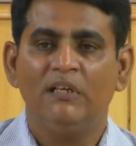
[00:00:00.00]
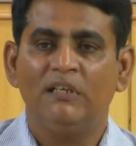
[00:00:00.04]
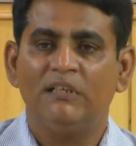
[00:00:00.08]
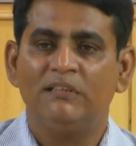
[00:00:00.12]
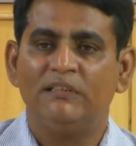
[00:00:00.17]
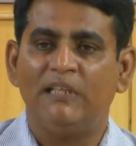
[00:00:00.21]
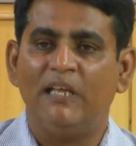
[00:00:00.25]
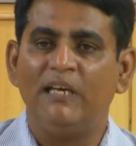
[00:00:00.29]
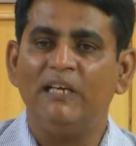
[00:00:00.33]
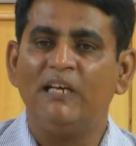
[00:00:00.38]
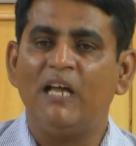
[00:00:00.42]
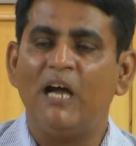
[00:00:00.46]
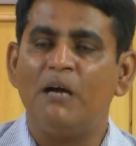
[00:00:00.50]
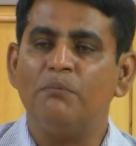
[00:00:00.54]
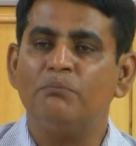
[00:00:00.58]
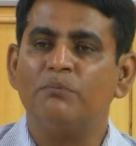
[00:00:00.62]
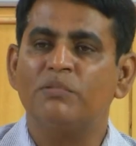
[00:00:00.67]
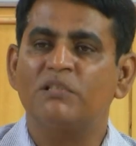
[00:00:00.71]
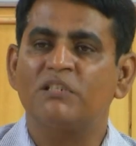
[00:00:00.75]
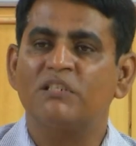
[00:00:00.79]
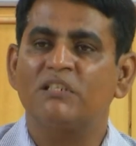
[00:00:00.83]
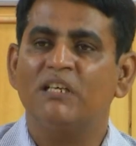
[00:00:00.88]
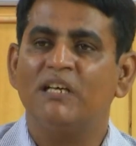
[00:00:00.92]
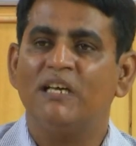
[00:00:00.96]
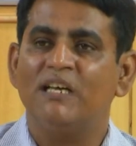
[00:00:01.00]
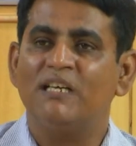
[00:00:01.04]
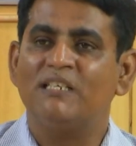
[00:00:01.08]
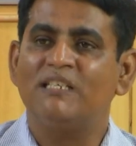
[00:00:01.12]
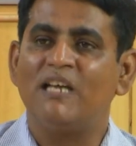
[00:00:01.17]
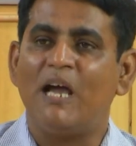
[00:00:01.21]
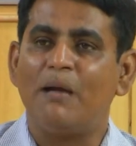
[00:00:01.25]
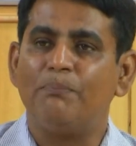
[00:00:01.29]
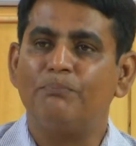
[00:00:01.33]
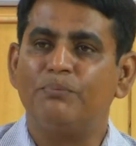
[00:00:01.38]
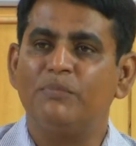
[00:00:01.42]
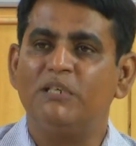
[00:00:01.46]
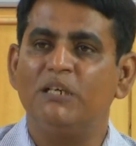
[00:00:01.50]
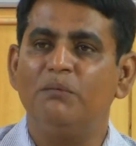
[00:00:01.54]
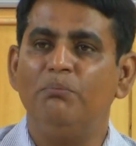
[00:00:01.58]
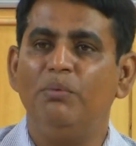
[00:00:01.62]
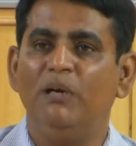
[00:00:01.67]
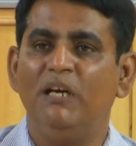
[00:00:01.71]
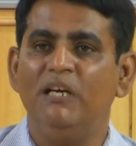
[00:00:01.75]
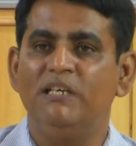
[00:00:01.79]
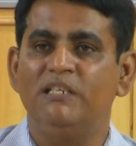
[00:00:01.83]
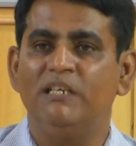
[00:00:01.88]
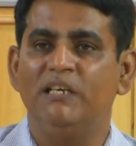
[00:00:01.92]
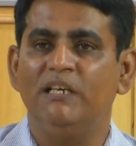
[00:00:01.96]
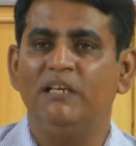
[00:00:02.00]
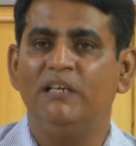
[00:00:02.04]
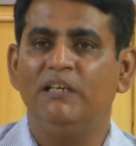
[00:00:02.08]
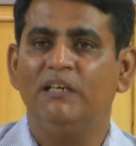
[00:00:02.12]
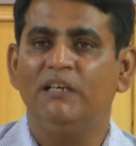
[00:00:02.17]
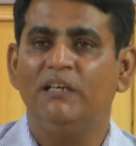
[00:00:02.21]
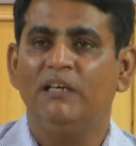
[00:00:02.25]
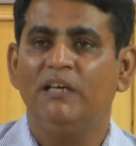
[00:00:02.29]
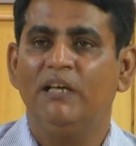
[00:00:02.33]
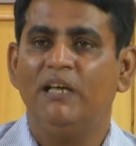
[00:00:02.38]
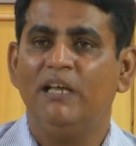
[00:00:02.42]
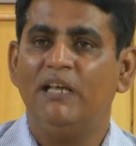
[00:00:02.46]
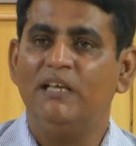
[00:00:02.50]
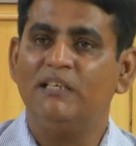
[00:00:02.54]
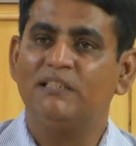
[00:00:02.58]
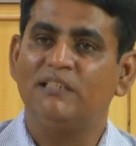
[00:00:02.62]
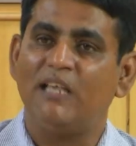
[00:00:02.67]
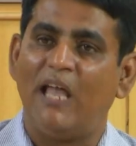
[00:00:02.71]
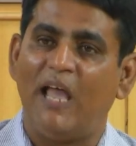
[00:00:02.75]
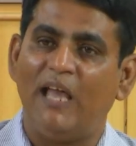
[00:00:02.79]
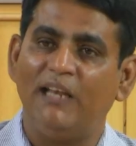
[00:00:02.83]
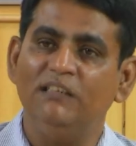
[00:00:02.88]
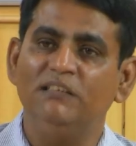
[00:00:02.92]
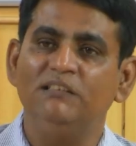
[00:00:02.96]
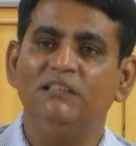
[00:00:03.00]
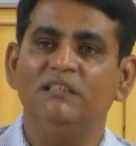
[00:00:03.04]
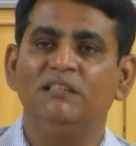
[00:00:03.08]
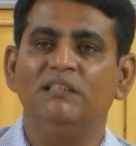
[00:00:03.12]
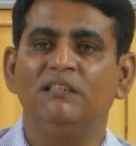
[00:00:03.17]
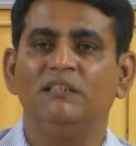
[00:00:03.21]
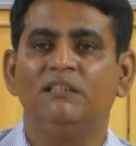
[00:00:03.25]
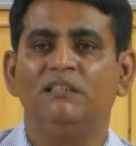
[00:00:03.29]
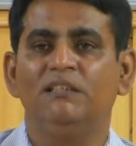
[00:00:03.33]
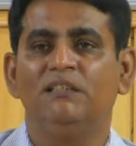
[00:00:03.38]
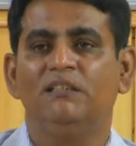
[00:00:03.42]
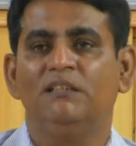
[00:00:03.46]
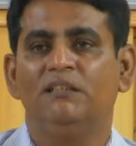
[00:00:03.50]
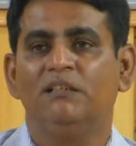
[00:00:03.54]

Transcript: Then comes adaptability, is another